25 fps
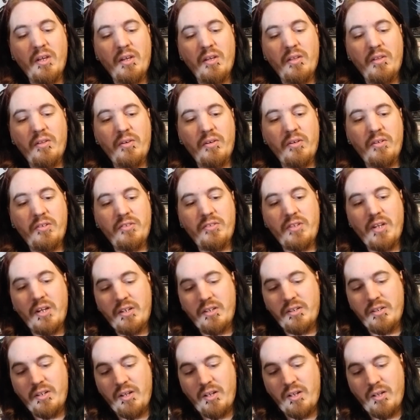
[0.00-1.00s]
their
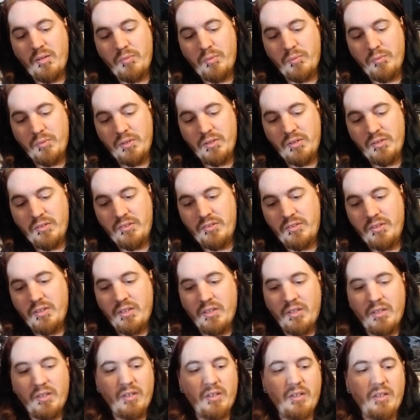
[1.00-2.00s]
second album is,
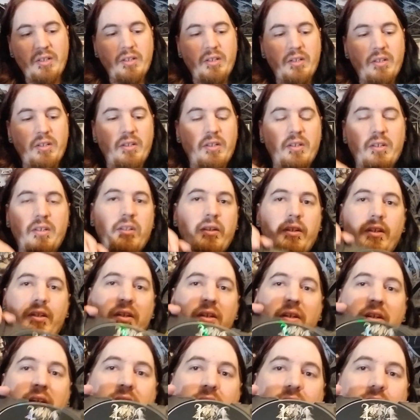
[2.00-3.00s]

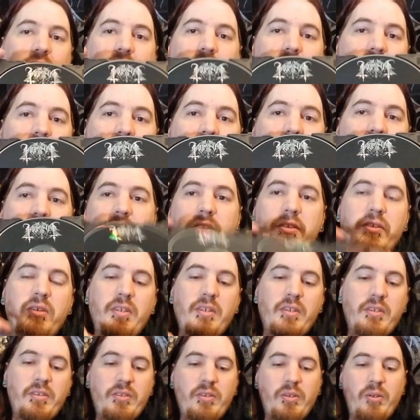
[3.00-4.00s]
it's this.
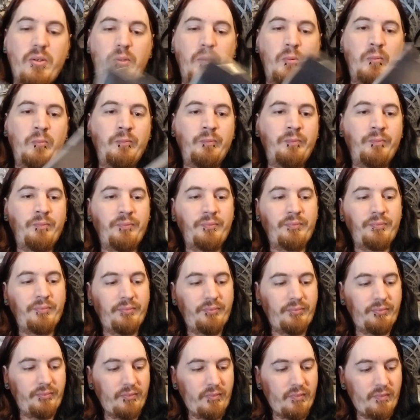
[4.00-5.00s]
So
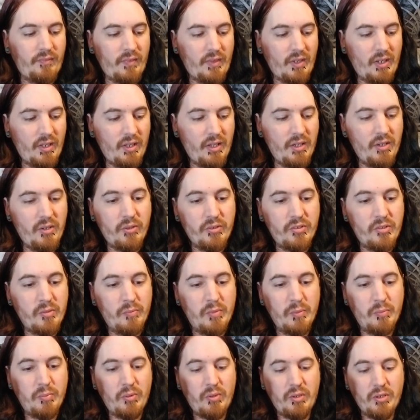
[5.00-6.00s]
I know some
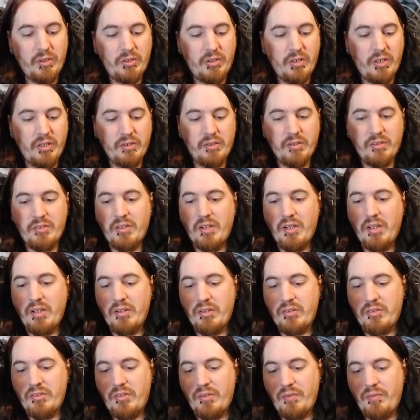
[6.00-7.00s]
people are trying to say
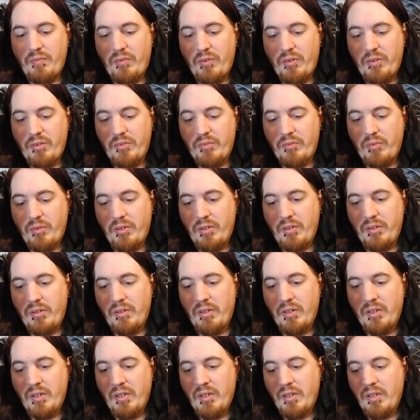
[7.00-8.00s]
this is the first one,
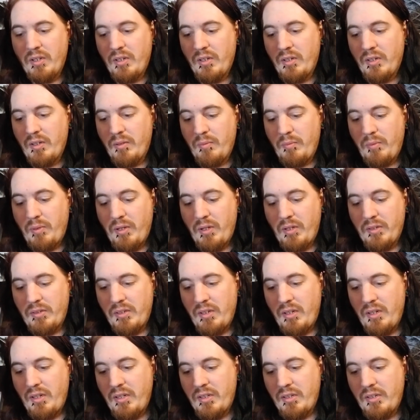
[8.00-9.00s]
but
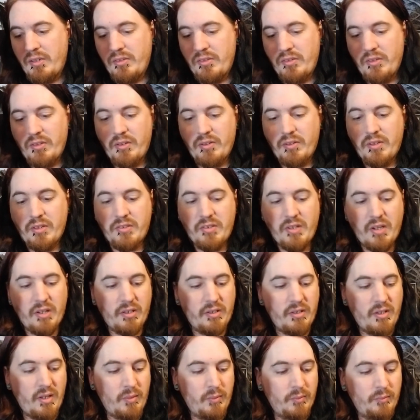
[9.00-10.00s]
I consider it the
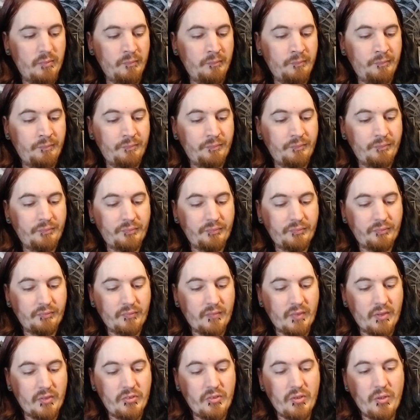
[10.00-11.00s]
second album.
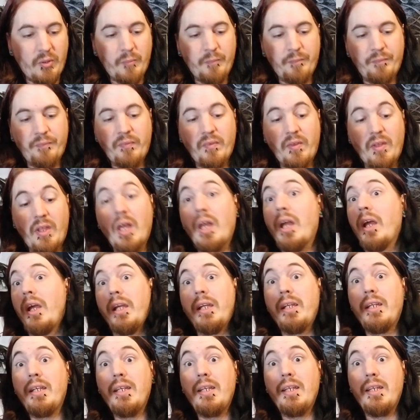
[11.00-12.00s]
So
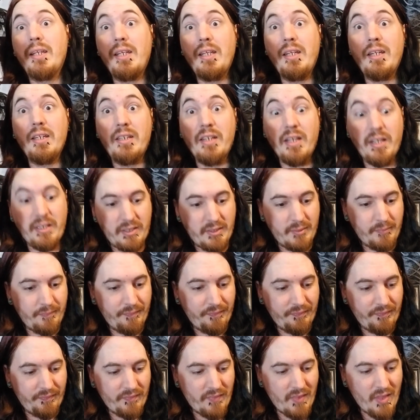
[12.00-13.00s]
eat a dick.
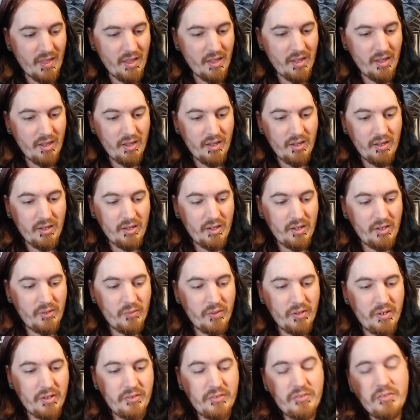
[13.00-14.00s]

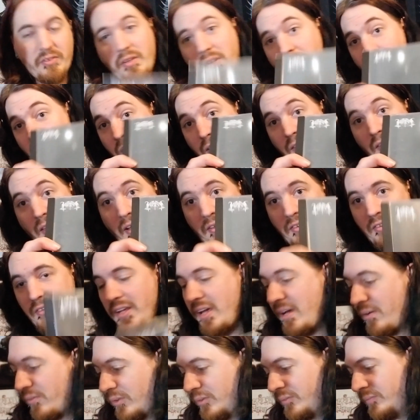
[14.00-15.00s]
Anyways, that's
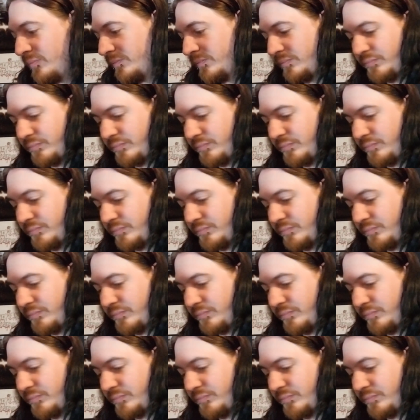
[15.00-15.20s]
that one.